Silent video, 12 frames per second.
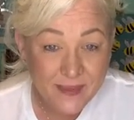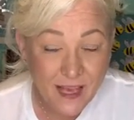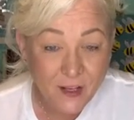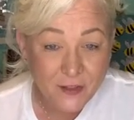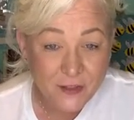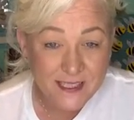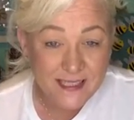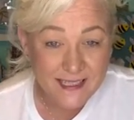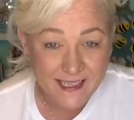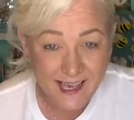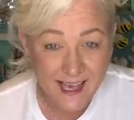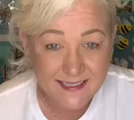Oh, Teresa
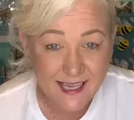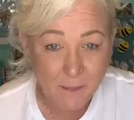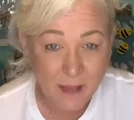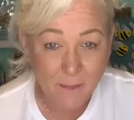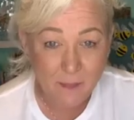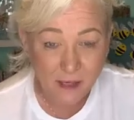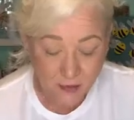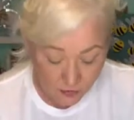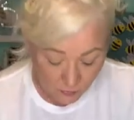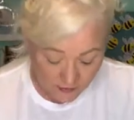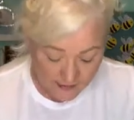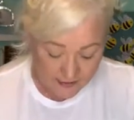said, yes, I paint my
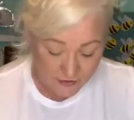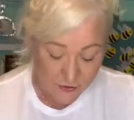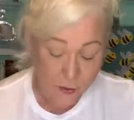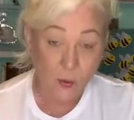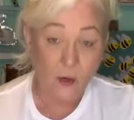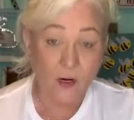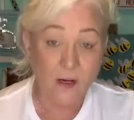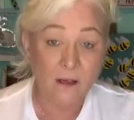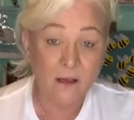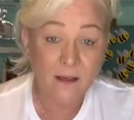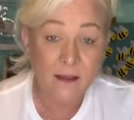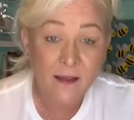glue once it's
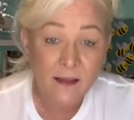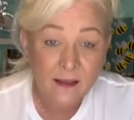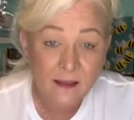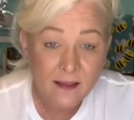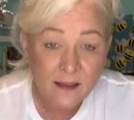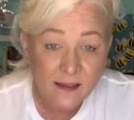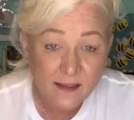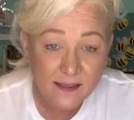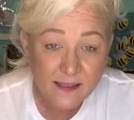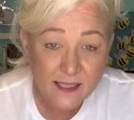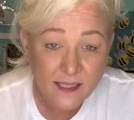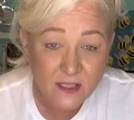cool.
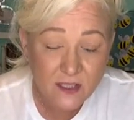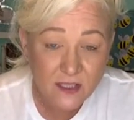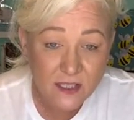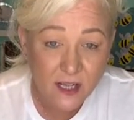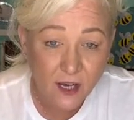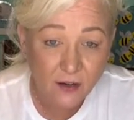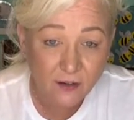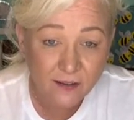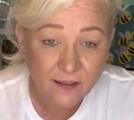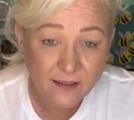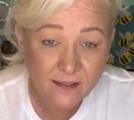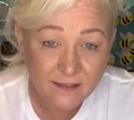See, that's good to know.
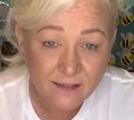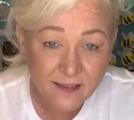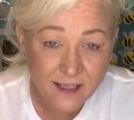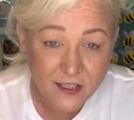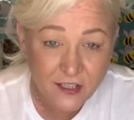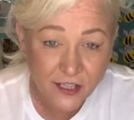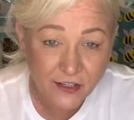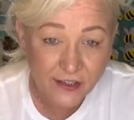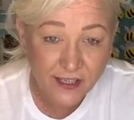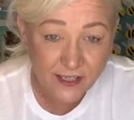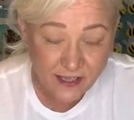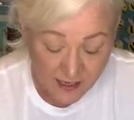Hey,
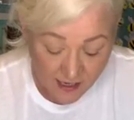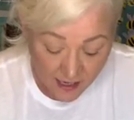Sherry.